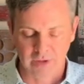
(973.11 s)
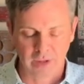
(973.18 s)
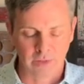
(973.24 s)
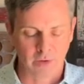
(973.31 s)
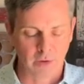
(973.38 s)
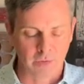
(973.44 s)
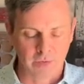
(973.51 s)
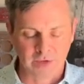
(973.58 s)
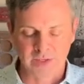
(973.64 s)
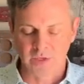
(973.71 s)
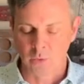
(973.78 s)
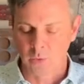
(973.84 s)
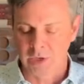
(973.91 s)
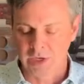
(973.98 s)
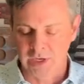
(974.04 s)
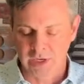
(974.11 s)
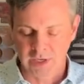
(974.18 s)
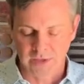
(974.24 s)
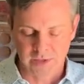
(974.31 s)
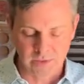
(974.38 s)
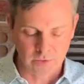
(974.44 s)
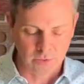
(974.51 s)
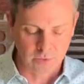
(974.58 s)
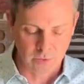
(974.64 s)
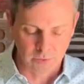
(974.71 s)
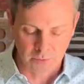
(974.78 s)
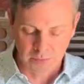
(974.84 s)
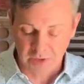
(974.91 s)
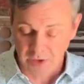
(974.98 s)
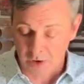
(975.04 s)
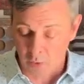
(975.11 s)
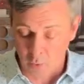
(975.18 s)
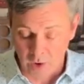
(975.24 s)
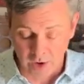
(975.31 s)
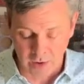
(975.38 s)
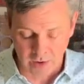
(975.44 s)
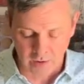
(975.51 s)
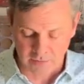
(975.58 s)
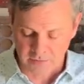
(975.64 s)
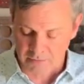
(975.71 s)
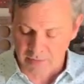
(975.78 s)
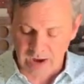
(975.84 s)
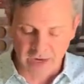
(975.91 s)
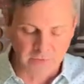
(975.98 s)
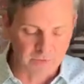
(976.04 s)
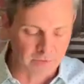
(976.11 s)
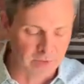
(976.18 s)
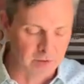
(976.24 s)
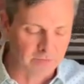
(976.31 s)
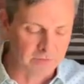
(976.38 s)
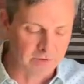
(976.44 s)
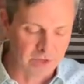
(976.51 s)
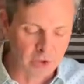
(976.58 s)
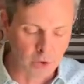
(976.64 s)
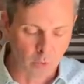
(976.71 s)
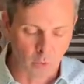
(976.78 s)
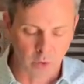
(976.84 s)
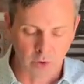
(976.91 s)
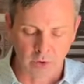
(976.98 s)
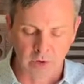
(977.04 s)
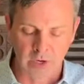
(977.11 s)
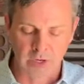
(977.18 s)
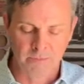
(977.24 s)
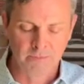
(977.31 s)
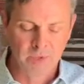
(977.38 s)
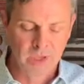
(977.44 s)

God, there are things that we need to be aware of and mindful of in your word. And